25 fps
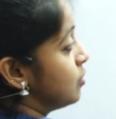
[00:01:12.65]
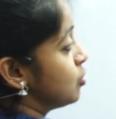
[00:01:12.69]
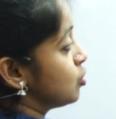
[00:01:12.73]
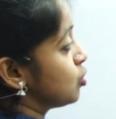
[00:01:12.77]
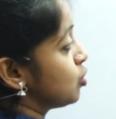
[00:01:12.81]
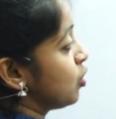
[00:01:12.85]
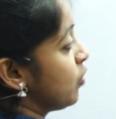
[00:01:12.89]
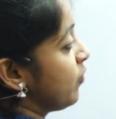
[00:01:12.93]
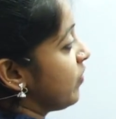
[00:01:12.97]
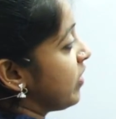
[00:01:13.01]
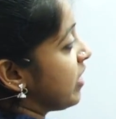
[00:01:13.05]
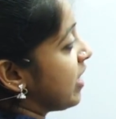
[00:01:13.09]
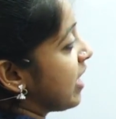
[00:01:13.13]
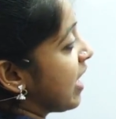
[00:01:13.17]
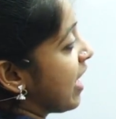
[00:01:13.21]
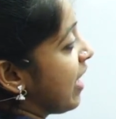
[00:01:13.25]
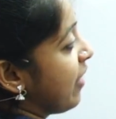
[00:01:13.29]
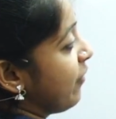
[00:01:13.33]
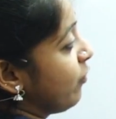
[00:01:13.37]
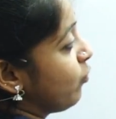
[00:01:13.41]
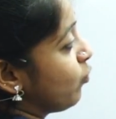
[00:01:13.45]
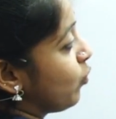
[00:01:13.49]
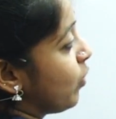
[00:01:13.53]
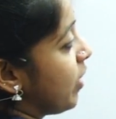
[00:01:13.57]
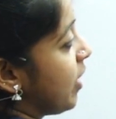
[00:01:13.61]
So we
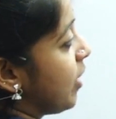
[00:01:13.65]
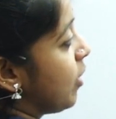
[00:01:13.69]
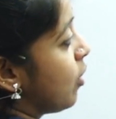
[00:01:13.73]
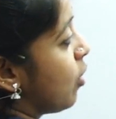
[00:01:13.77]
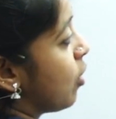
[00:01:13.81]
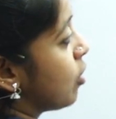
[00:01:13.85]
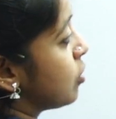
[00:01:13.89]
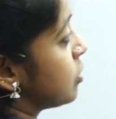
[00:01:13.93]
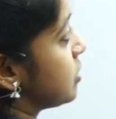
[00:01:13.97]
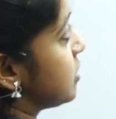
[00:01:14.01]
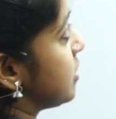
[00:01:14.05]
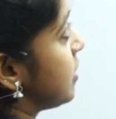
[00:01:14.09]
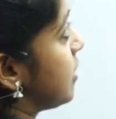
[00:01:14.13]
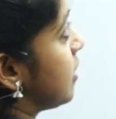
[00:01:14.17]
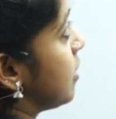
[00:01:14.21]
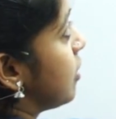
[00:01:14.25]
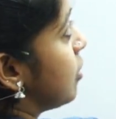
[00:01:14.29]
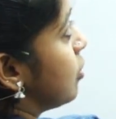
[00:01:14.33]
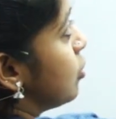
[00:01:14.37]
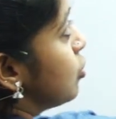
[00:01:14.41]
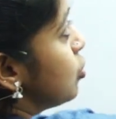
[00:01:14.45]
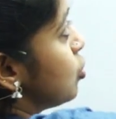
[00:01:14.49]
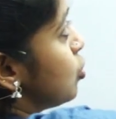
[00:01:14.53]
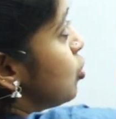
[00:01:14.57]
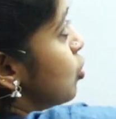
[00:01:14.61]
have three dots
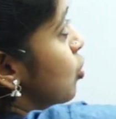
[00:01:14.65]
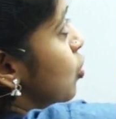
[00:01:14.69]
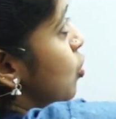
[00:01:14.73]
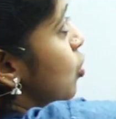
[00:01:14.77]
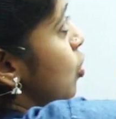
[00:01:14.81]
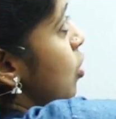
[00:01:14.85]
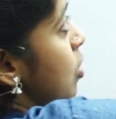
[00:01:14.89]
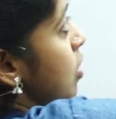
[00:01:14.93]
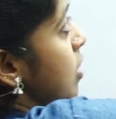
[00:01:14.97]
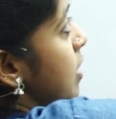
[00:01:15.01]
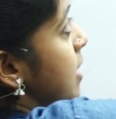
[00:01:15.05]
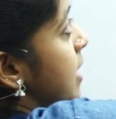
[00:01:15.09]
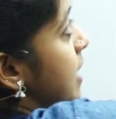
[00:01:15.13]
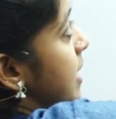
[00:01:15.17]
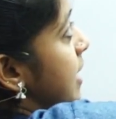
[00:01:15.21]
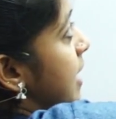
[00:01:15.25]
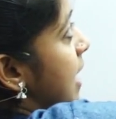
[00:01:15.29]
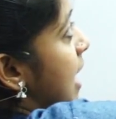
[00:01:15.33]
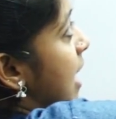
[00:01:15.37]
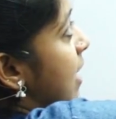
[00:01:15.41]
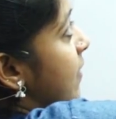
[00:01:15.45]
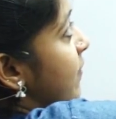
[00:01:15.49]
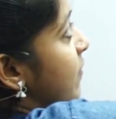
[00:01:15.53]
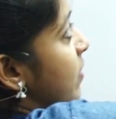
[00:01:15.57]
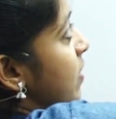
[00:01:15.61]
here. So
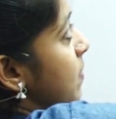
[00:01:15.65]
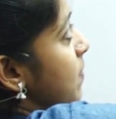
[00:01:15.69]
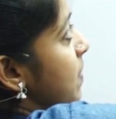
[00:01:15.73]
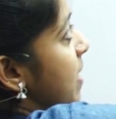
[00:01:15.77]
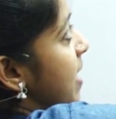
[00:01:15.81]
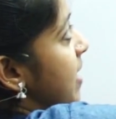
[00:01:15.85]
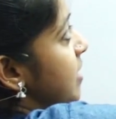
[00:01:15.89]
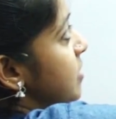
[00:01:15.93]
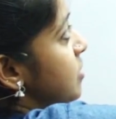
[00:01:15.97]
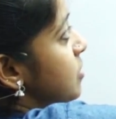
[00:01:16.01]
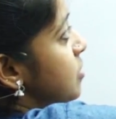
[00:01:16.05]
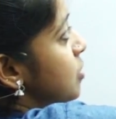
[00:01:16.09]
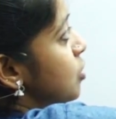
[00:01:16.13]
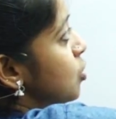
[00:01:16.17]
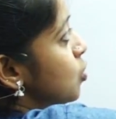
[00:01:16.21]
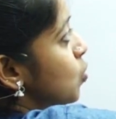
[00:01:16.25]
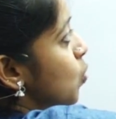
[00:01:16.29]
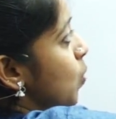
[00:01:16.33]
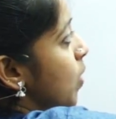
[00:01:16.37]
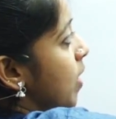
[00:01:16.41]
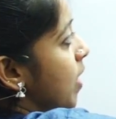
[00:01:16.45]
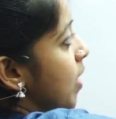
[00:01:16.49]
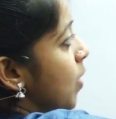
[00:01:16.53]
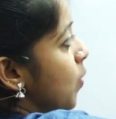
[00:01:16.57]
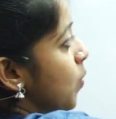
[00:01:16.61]
can we match the
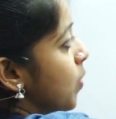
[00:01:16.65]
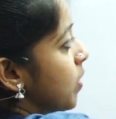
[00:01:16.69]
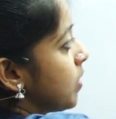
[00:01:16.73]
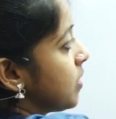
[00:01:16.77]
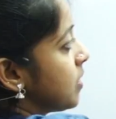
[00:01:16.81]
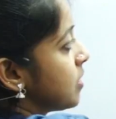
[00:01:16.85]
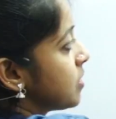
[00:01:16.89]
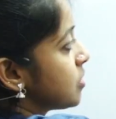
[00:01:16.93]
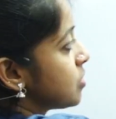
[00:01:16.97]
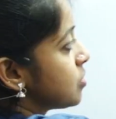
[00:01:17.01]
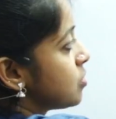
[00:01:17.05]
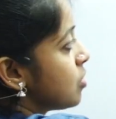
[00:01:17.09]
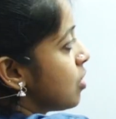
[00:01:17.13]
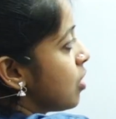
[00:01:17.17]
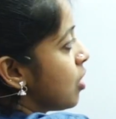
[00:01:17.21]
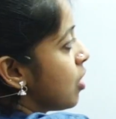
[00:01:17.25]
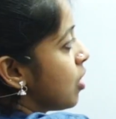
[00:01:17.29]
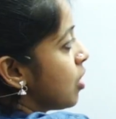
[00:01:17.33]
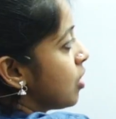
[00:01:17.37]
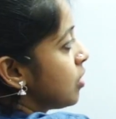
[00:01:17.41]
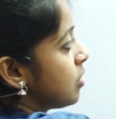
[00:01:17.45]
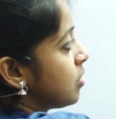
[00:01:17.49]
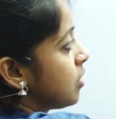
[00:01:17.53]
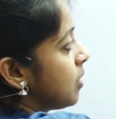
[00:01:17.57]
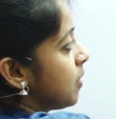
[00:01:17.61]
square with this
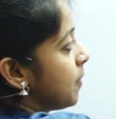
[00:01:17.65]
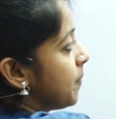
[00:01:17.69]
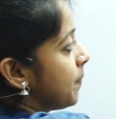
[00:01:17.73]
dot?